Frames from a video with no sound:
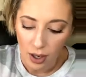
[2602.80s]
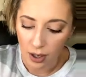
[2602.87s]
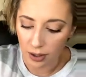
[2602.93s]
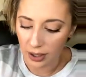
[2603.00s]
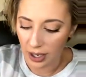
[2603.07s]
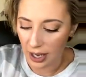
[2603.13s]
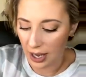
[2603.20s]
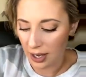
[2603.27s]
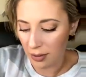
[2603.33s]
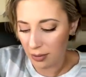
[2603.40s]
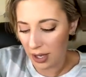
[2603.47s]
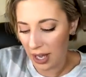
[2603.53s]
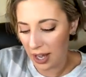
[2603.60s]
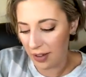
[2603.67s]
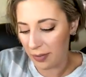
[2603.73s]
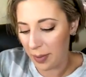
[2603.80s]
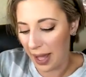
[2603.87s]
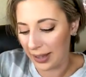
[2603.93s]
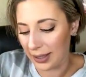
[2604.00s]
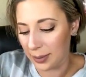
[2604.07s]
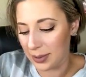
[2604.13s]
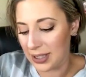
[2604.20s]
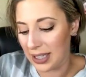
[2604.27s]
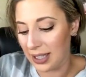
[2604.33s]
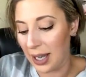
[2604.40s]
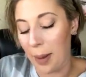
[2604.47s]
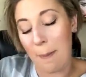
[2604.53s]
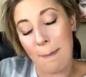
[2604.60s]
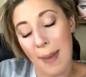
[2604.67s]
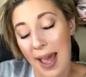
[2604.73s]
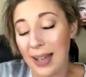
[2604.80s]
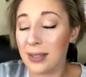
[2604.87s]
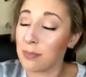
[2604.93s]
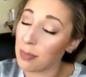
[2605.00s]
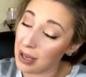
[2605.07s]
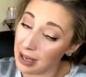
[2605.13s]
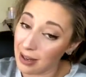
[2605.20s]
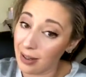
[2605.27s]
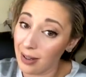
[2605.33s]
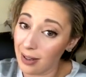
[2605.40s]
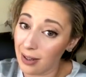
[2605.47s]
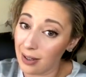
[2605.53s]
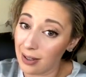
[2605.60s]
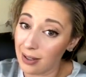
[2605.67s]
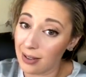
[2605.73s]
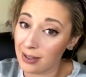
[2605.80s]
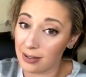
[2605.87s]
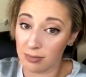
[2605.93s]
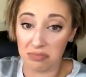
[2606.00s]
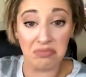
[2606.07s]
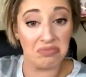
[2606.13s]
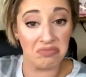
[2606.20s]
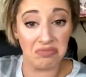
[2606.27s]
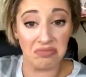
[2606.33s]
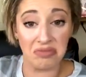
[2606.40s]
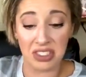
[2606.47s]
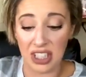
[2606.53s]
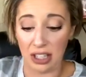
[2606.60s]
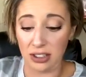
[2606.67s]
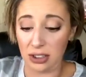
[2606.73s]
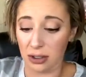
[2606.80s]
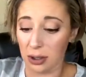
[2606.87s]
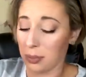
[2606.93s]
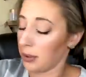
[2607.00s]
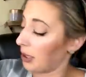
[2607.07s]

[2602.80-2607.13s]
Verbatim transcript: Okay, we have matte lipstick, matte pink. Sounds really